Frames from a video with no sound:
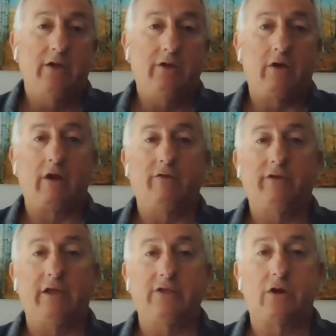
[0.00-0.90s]
you're going to
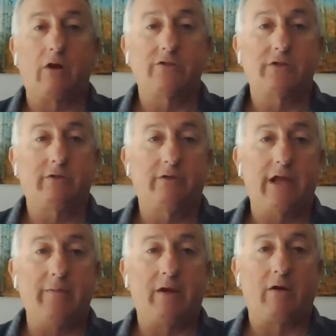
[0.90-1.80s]
see a charge on your
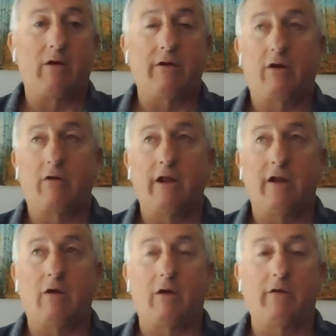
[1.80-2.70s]
debit card or your credit
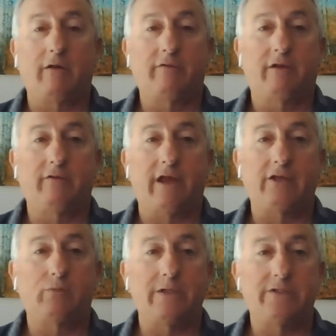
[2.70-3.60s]
card that says
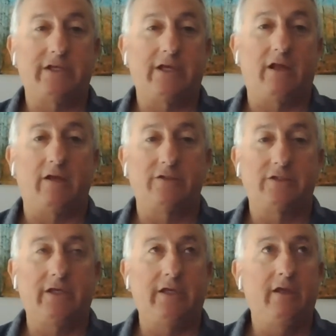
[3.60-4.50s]
XYZ
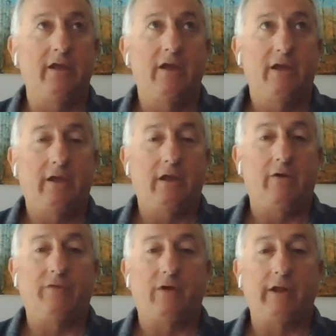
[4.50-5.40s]
LLC,
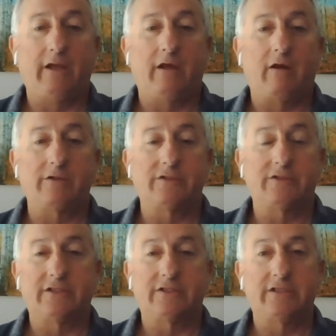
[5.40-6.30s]

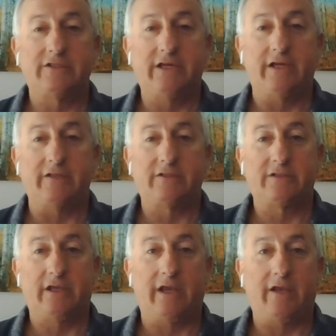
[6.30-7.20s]
$38.16.
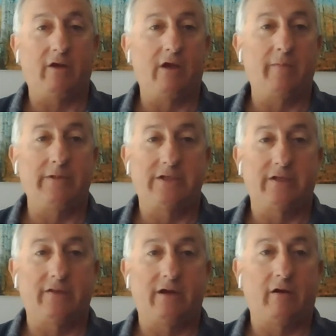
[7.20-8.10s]
And you're going to be
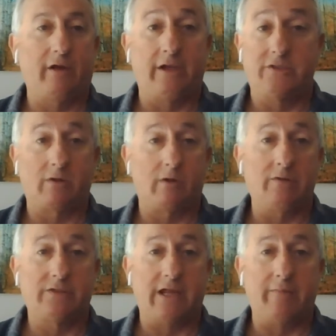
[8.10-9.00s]
sitting there looking at your
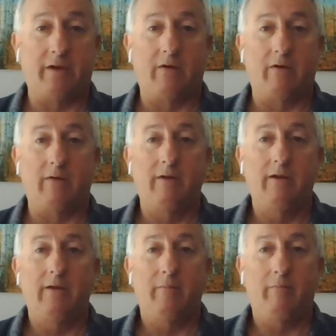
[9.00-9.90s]
own statement going,
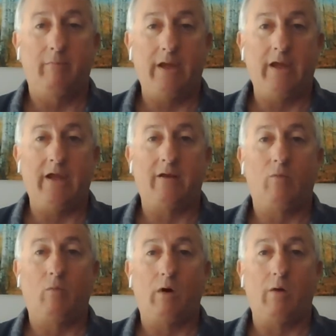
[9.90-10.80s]
man,
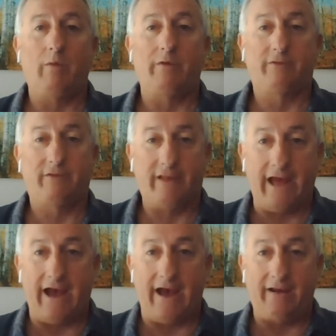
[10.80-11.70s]
what was
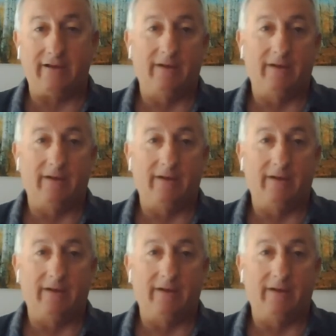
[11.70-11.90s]
that?